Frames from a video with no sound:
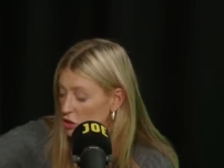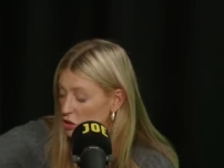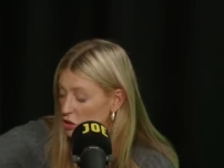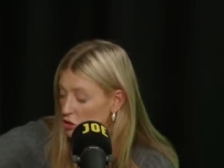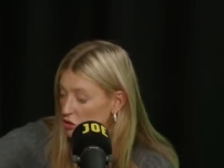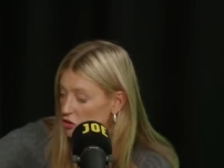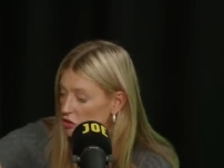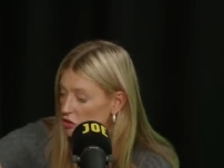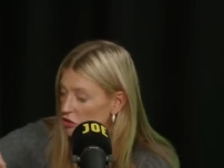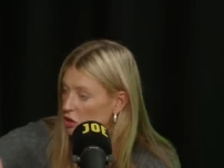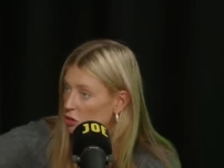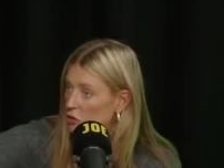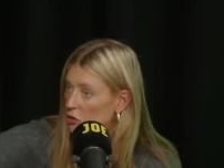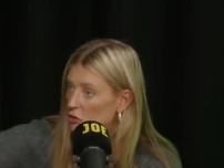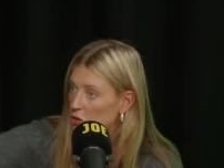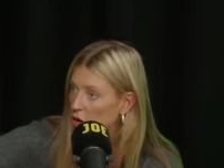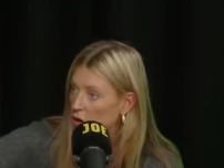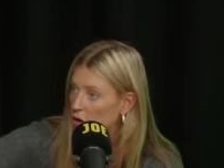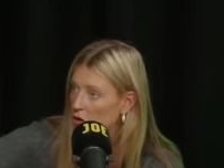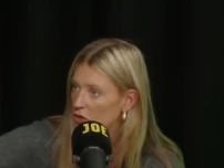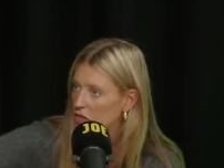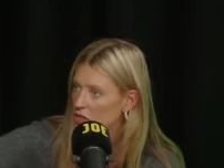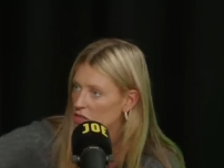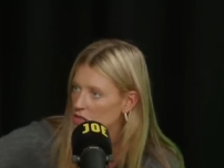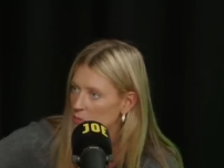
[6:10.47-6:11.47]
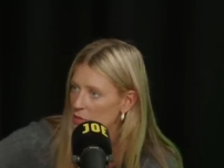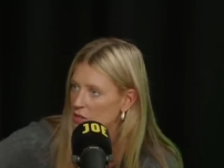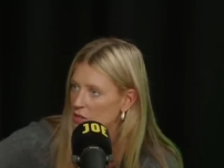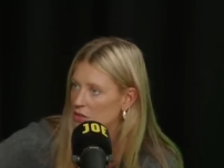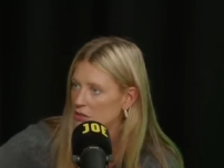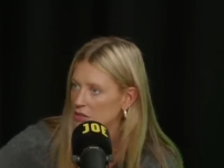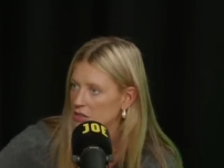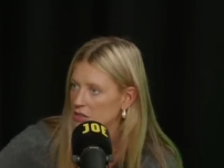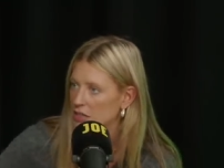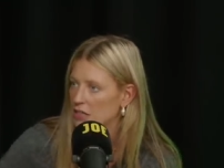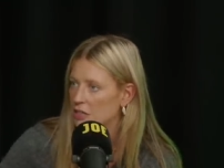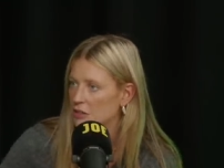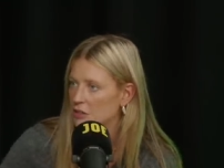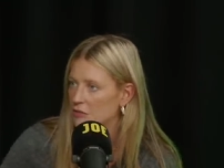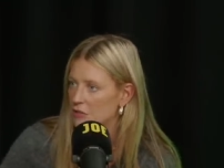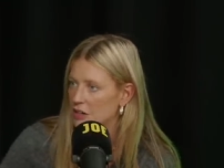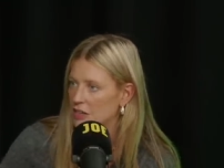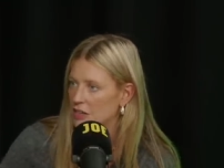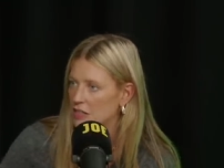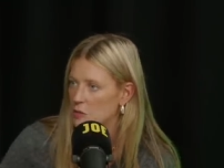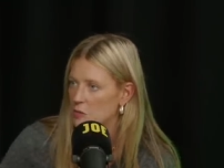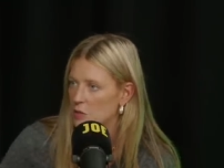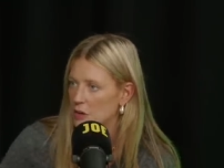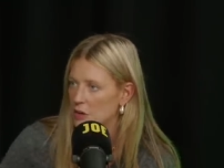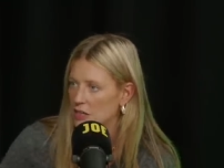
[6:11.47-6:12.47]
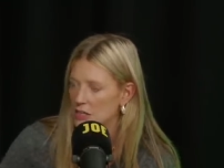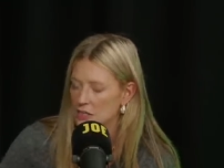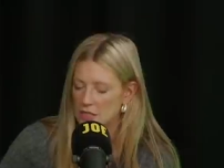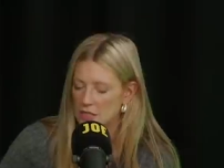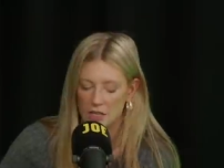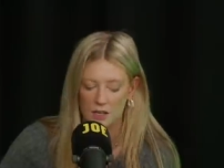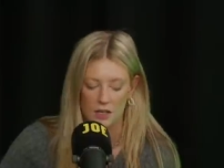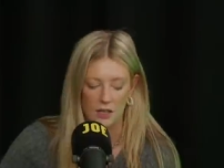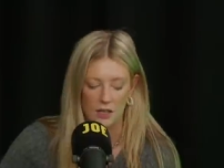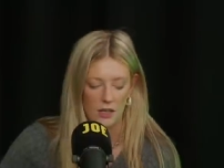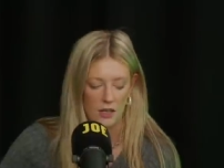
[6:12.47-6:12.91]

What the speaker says: took so long to build it in the first place,